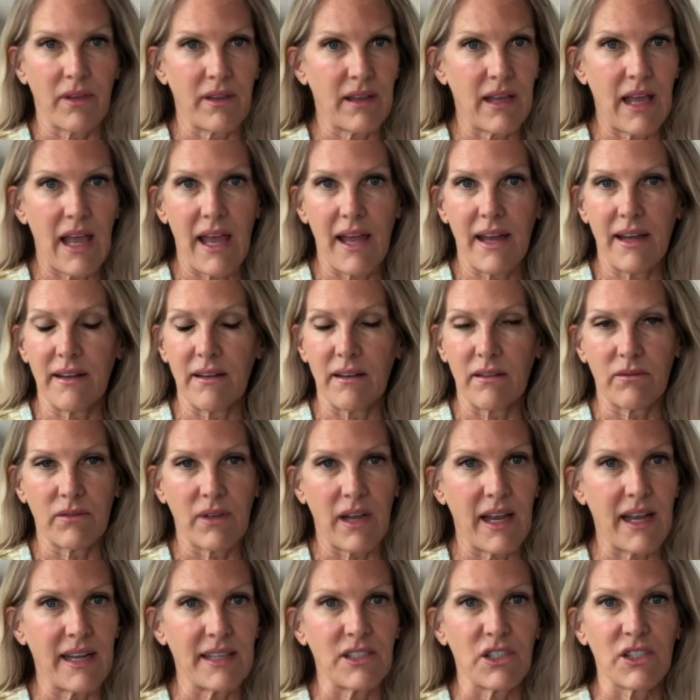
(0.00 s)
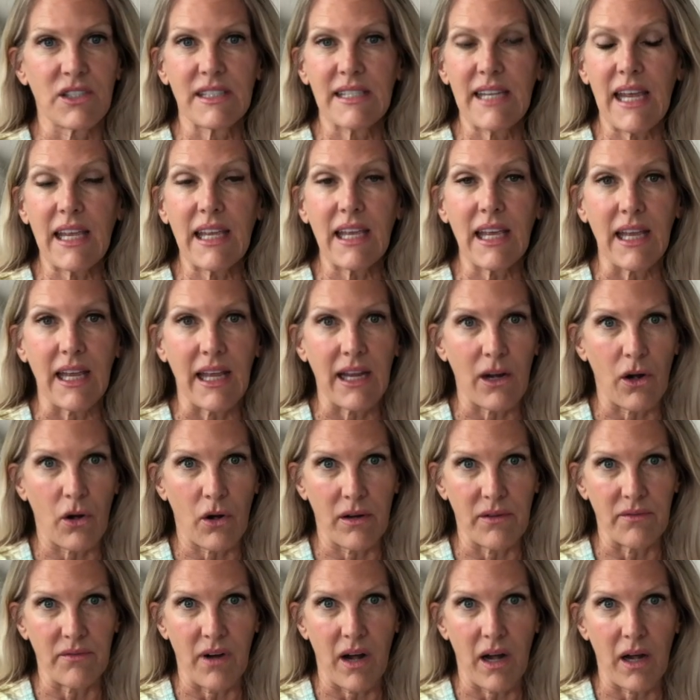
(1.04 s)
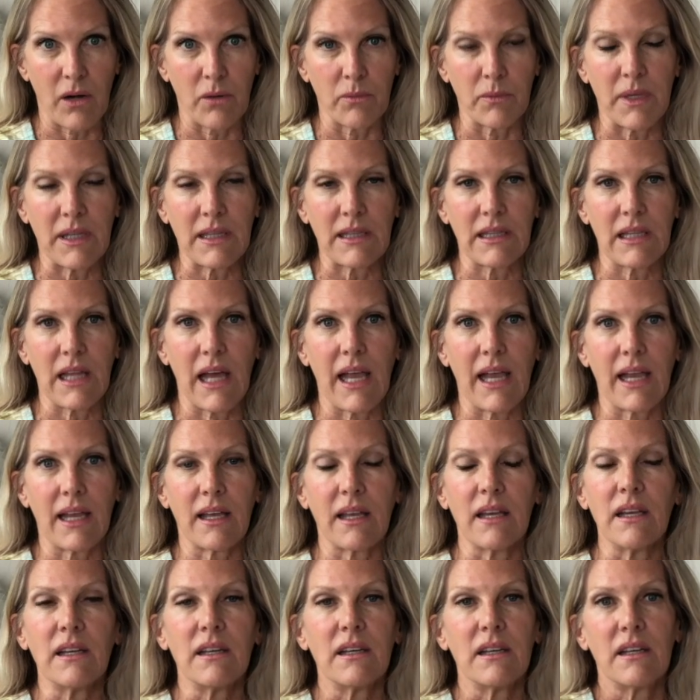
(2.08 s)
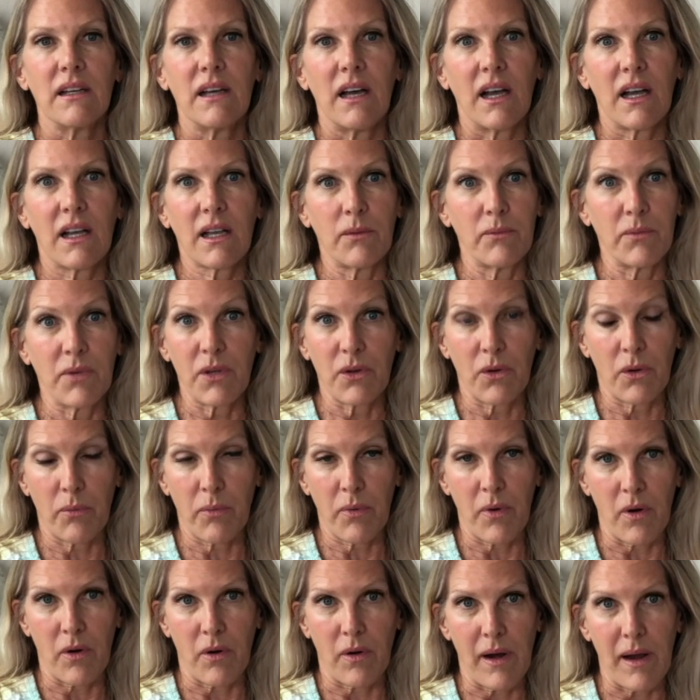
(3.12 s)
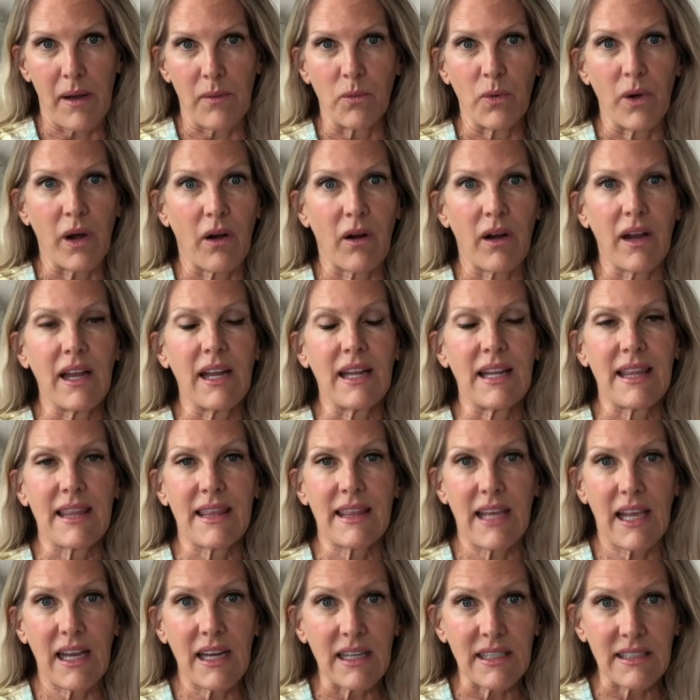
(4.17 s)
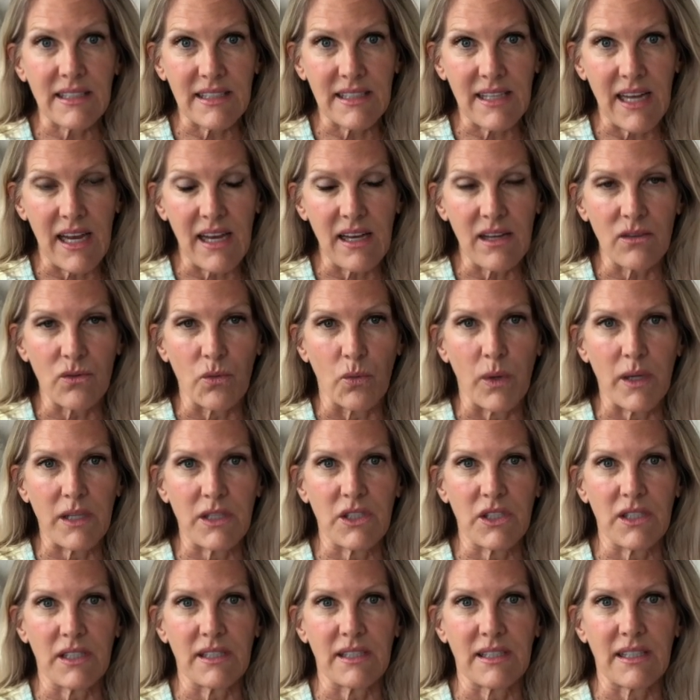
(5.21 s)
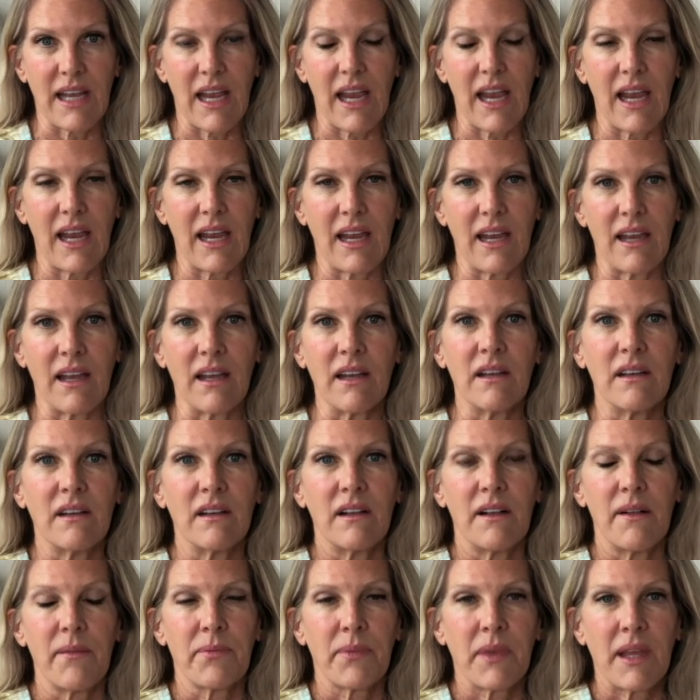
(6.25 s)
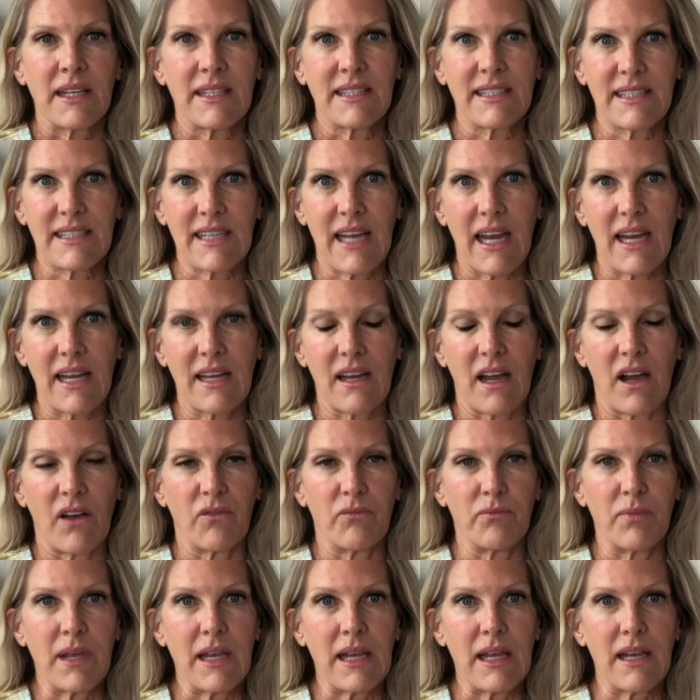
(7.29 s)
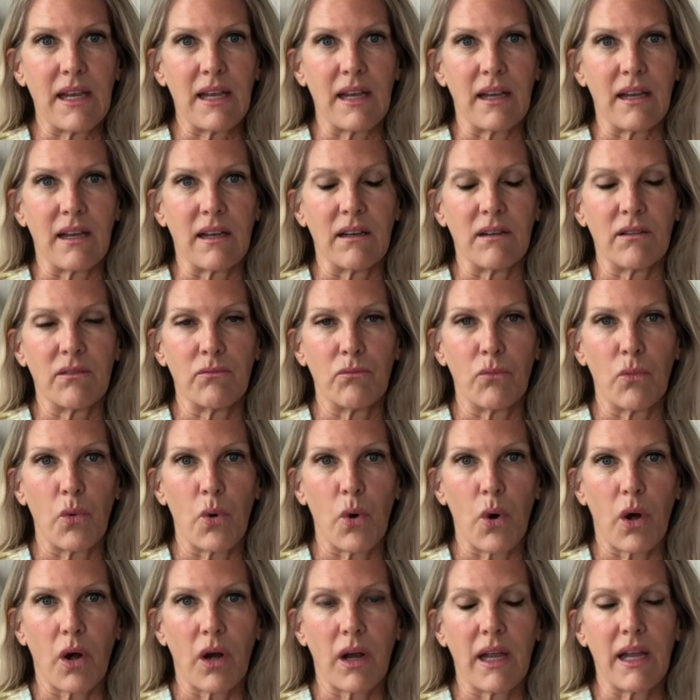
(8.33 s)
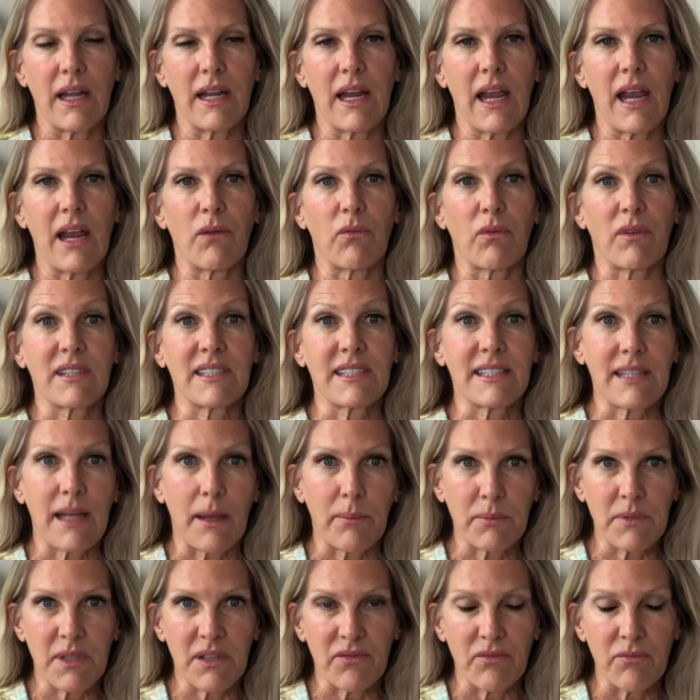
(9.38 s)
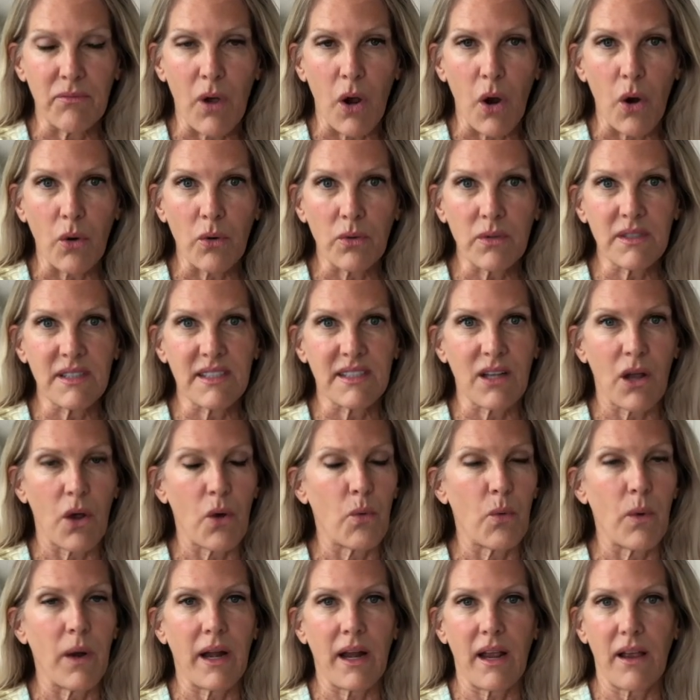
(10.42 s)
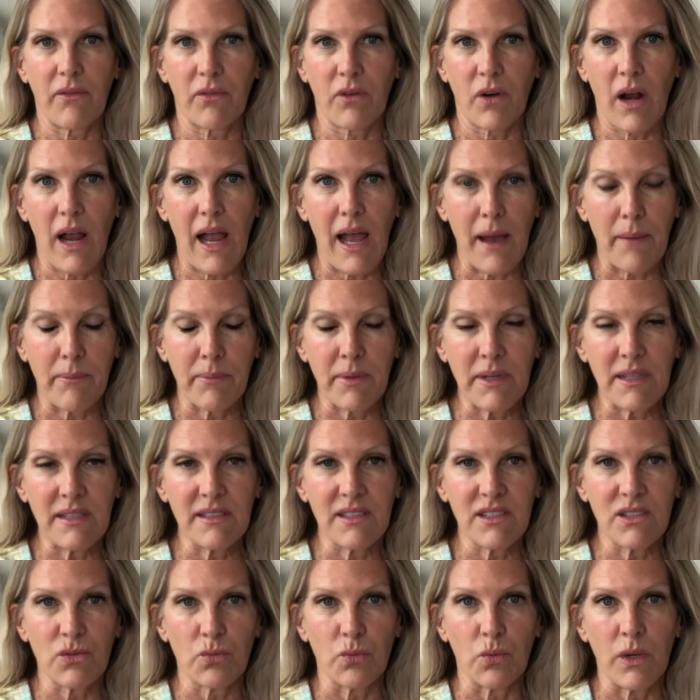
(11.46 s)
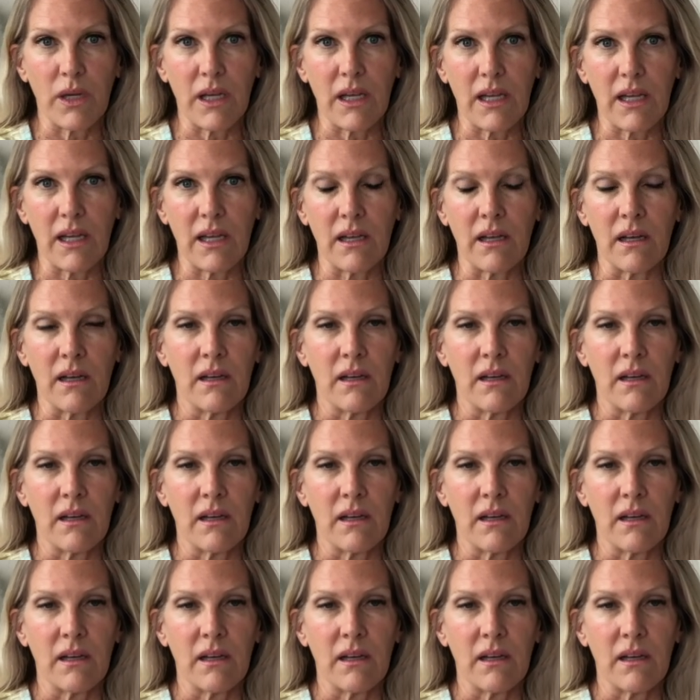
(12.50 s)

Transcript: and just taking in our environment like a computer program. We're in theta state, which is a state of being more in a receptive mode. So whatever happens, we